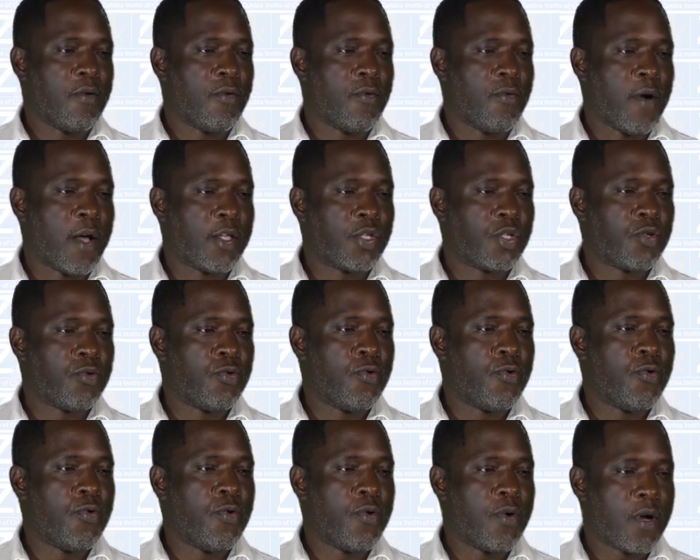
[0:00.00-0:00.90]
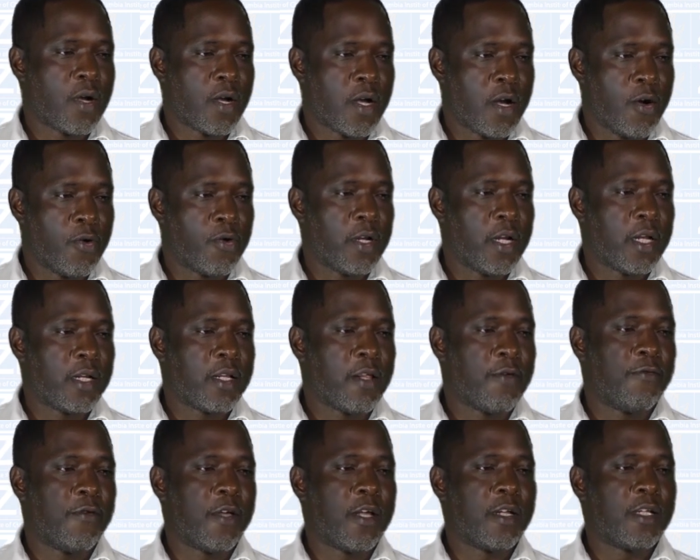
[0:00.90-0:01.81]
once you calculate
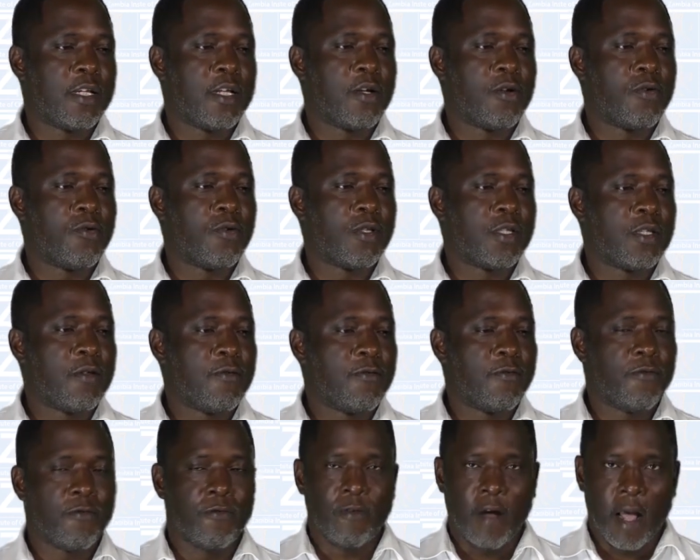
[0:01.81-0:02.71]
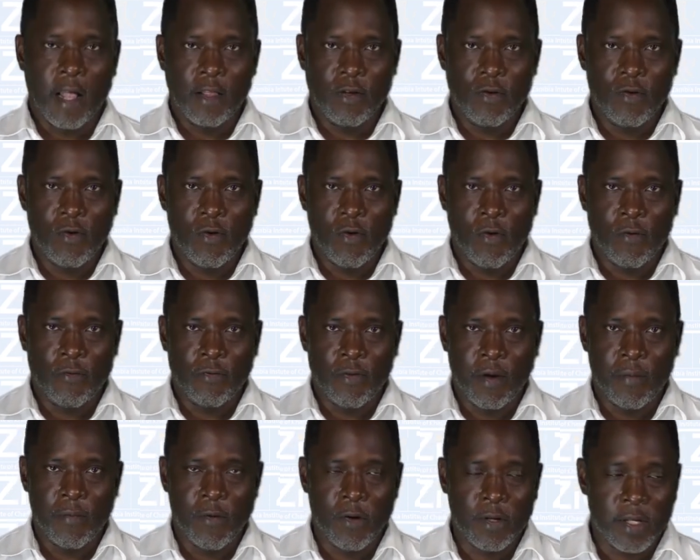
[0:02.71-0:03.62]
the VAT inclusive value of
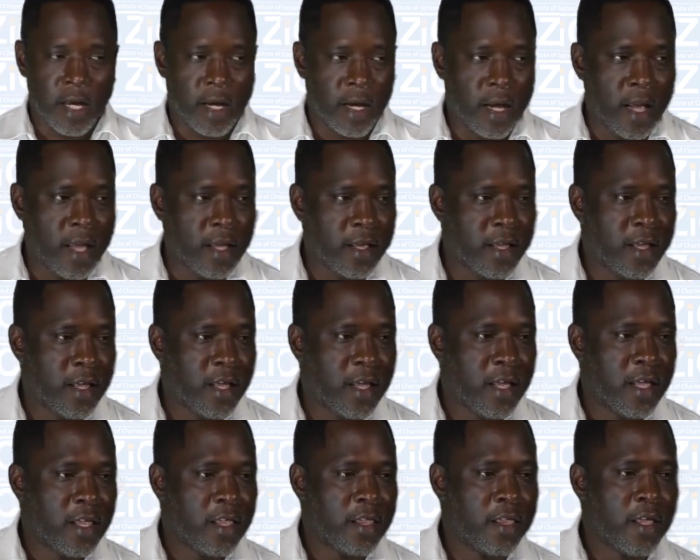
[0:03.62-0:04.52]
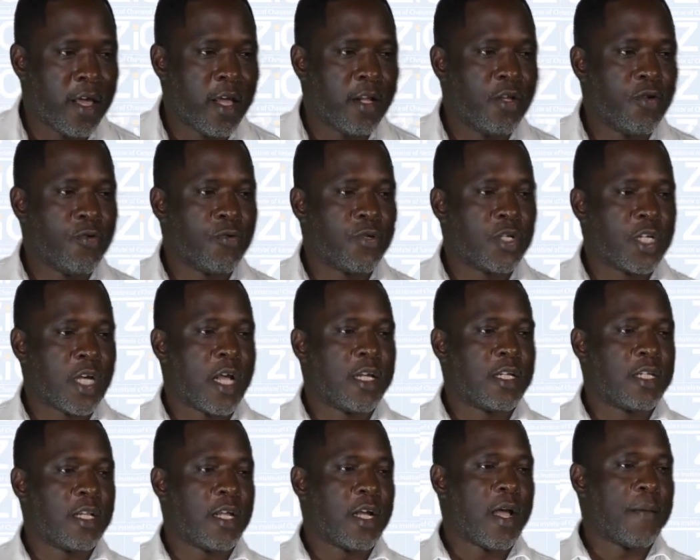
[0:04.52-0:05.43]
the motor car, then you
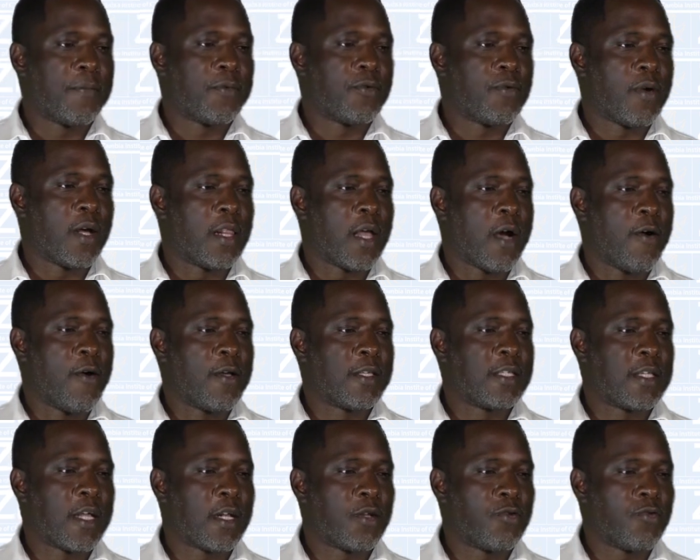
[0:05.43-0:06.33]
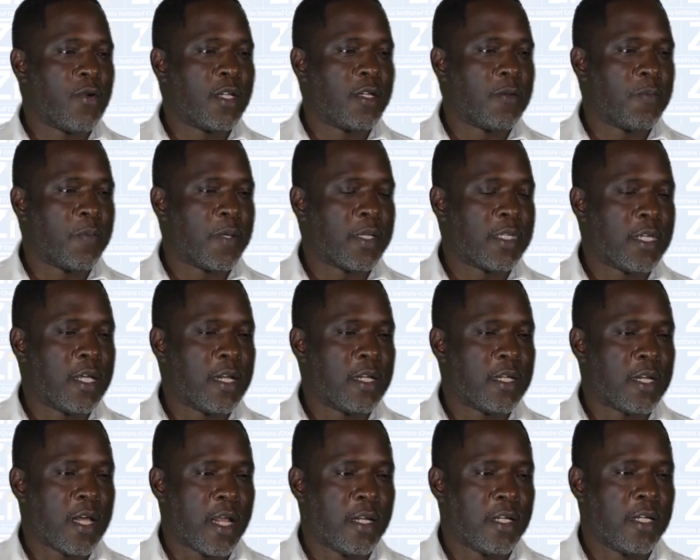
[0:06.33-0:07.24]
charge the capital allowance at
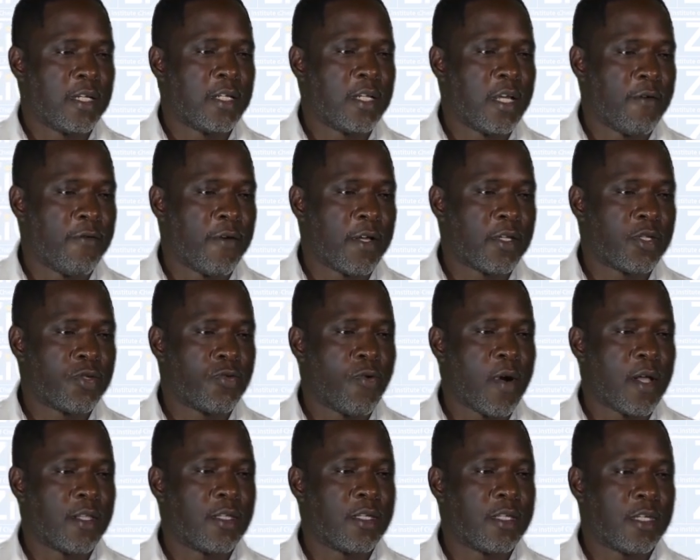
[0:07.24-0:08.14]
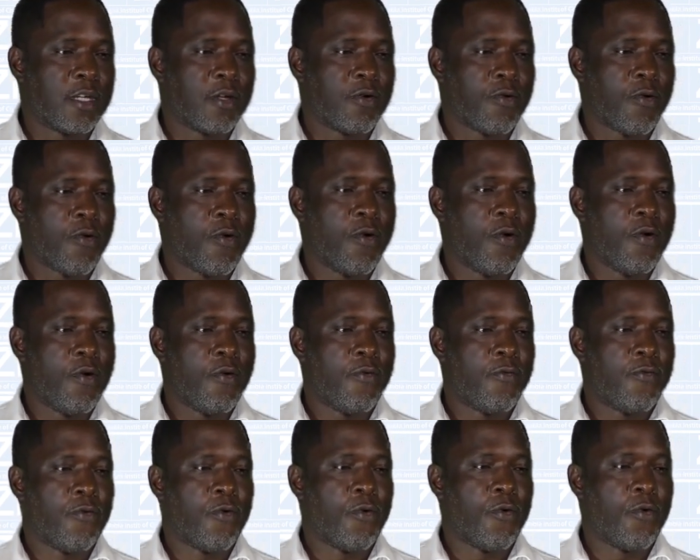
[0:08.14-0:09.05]
20%, and it gave us
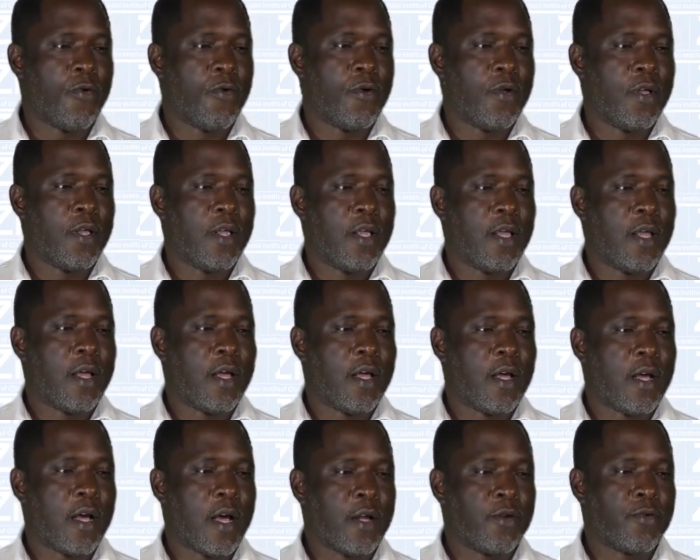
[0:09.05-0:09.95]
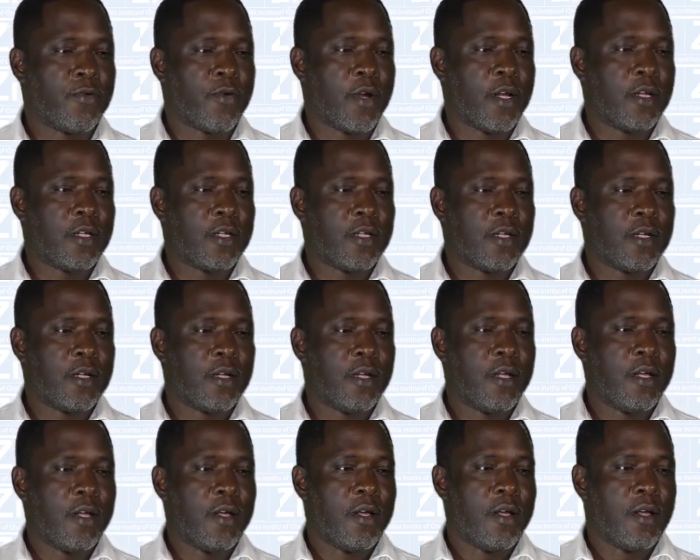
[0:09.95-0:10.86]

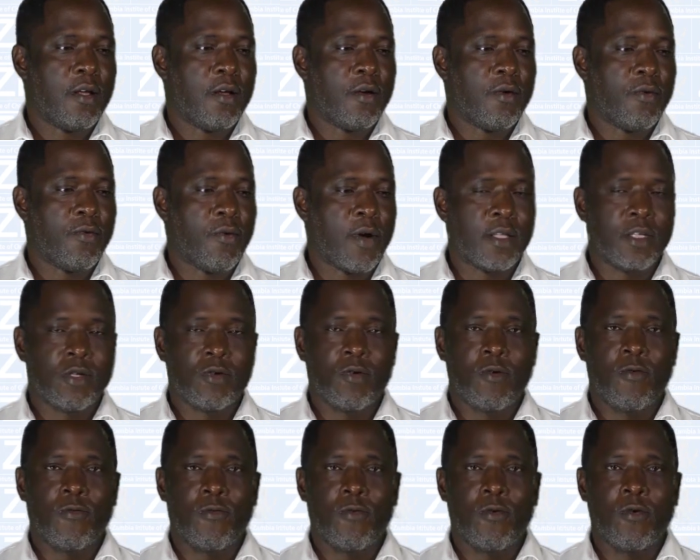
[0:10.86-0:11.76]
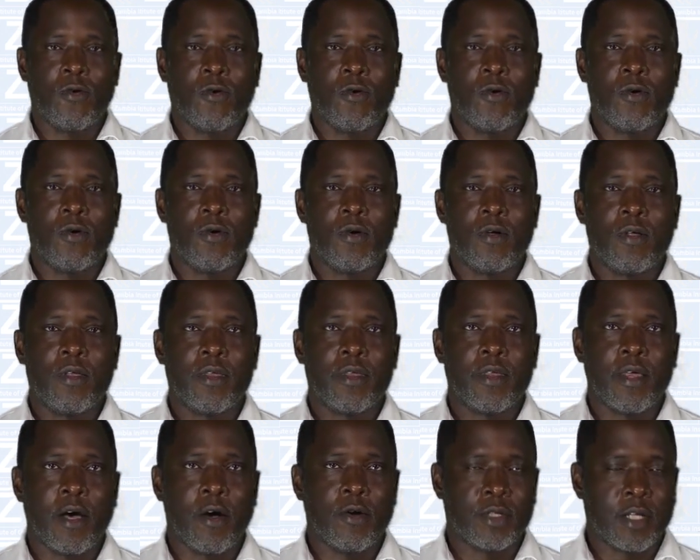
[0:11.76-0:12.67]

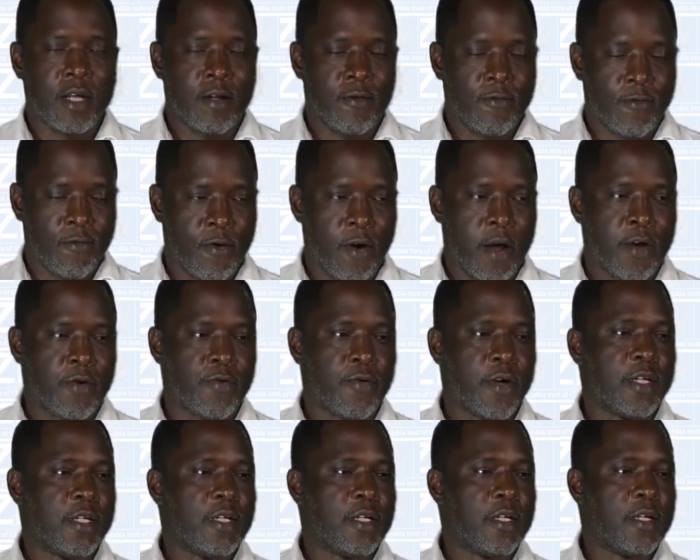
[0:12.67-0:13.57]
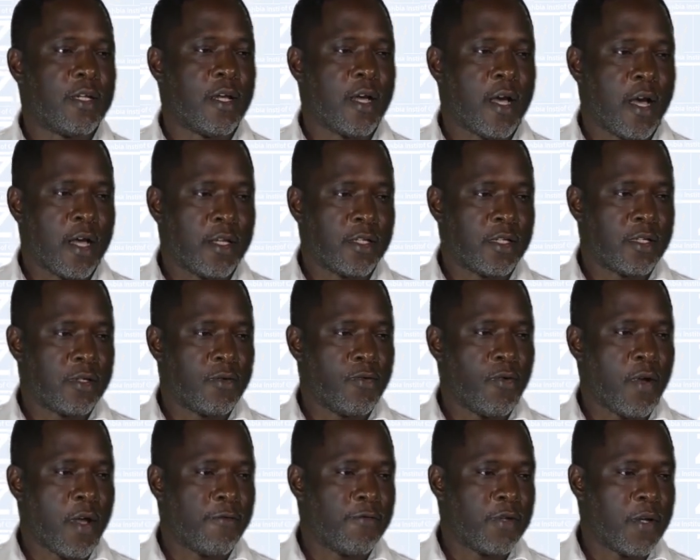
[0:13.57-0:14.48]
104,400, as
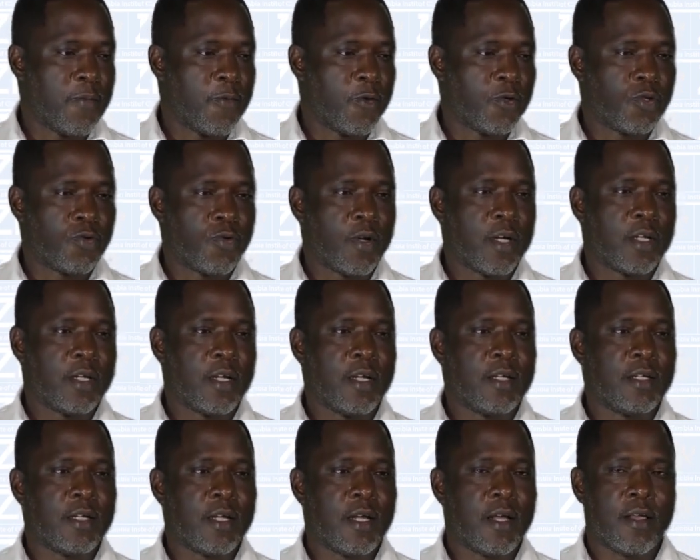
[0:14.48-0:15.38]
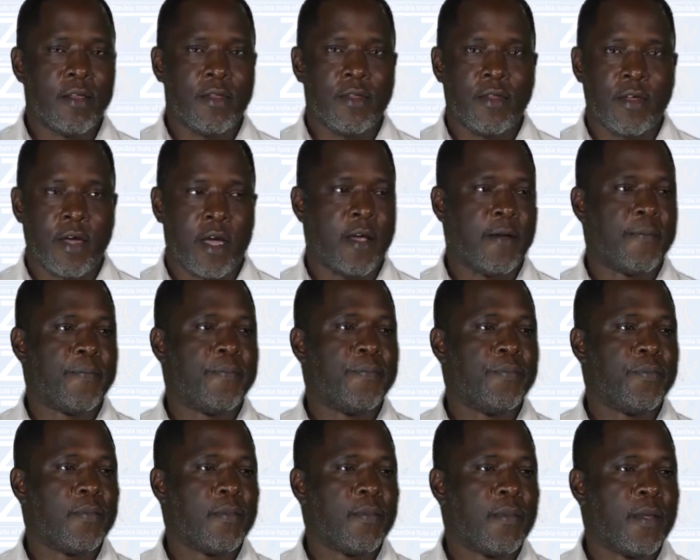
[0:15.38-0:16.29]
we have demonstrated there.
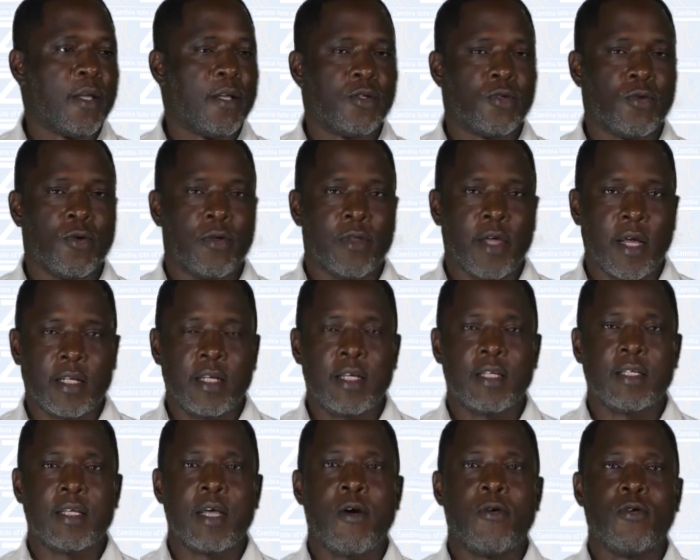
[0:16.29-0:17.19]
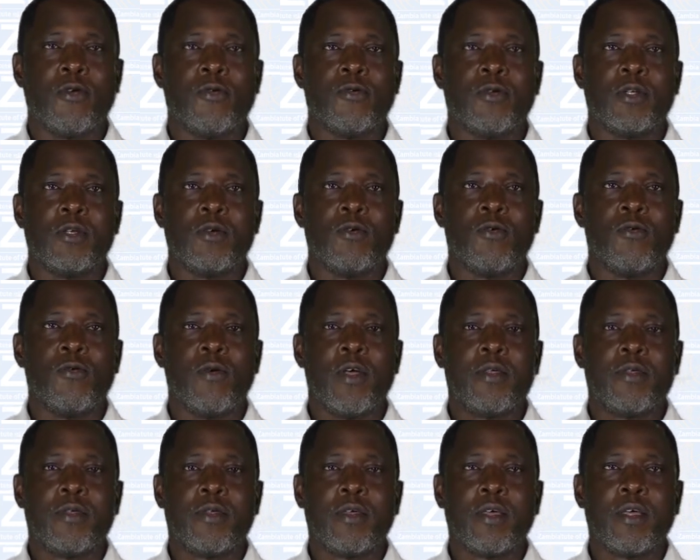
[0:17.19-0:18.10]
So that is how you deal
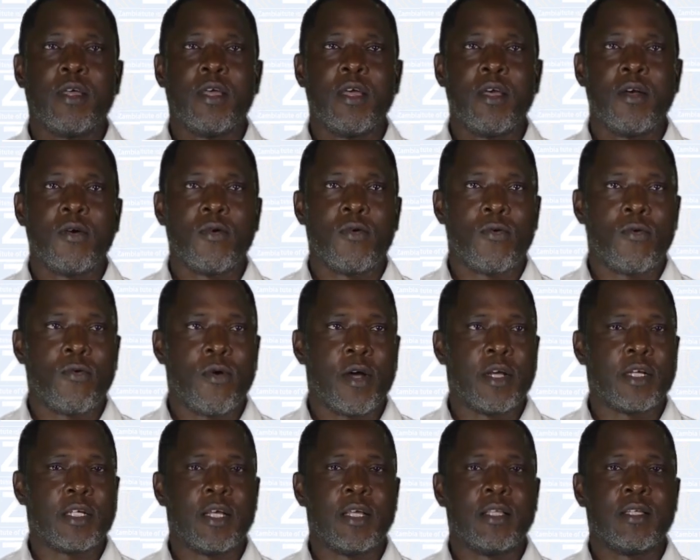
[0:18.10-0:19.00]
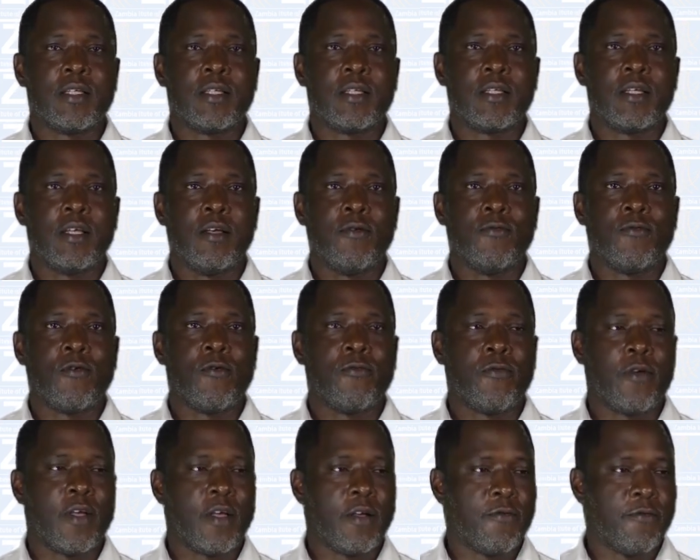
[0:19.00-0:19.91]
with questions
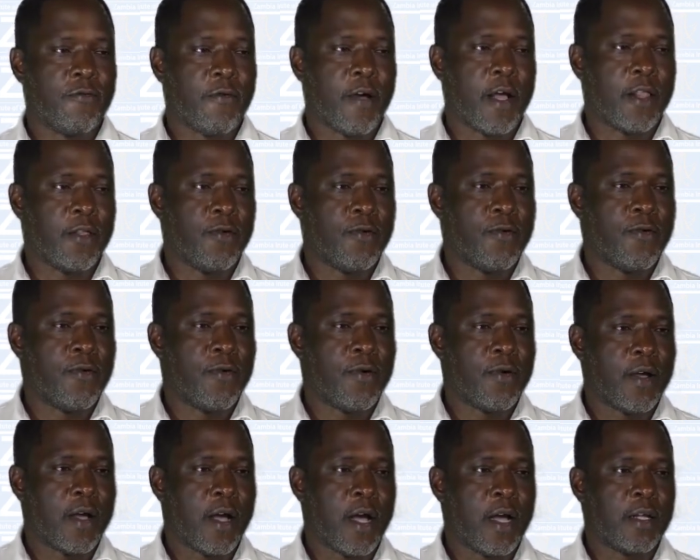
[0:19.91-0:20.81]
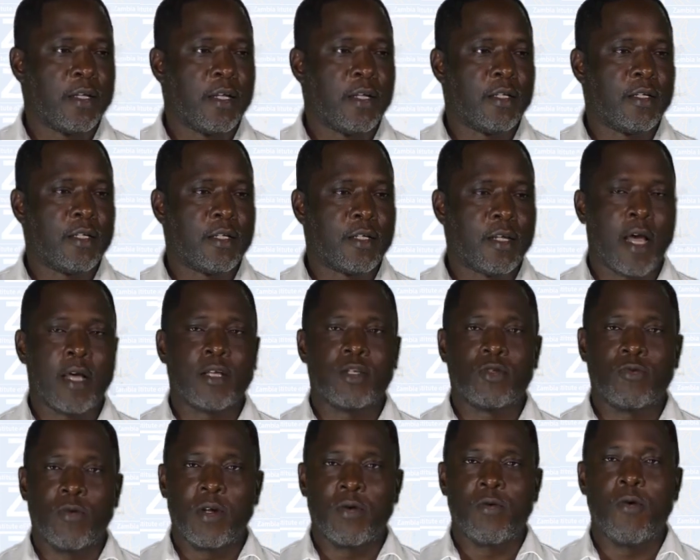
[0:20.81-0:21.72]
involving value added
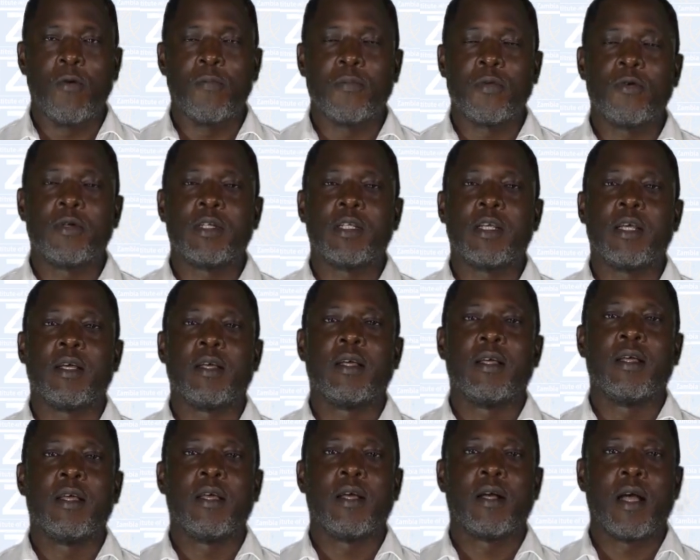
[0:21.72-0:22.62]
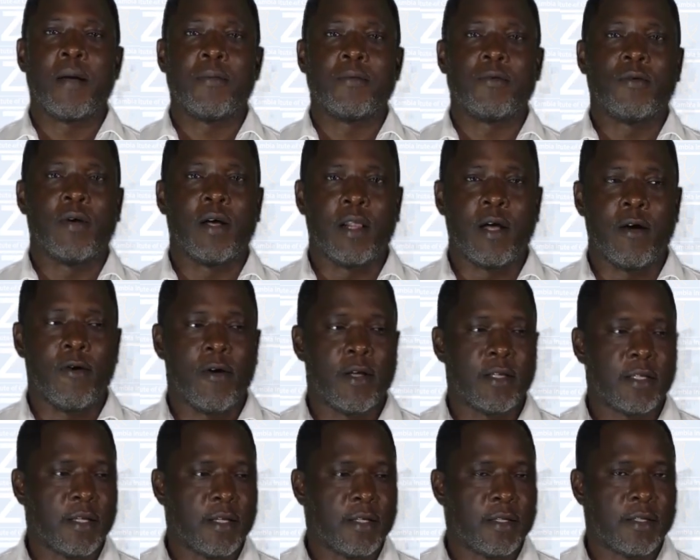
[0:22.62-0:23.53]
tax when computing capital
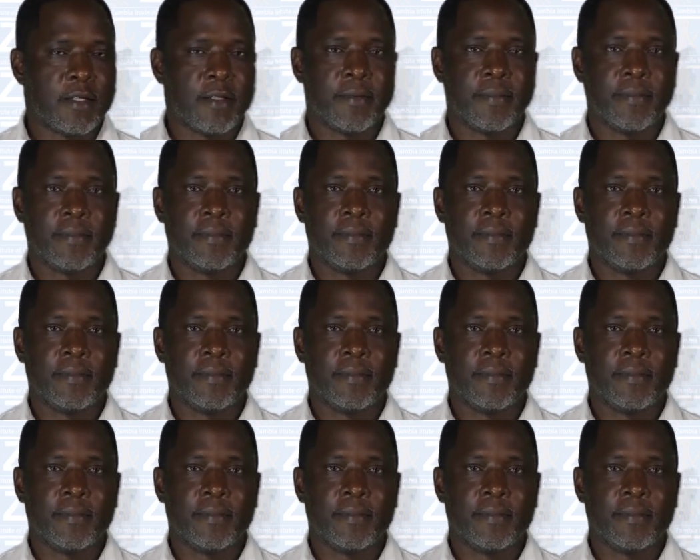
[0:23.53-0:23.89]
allowances.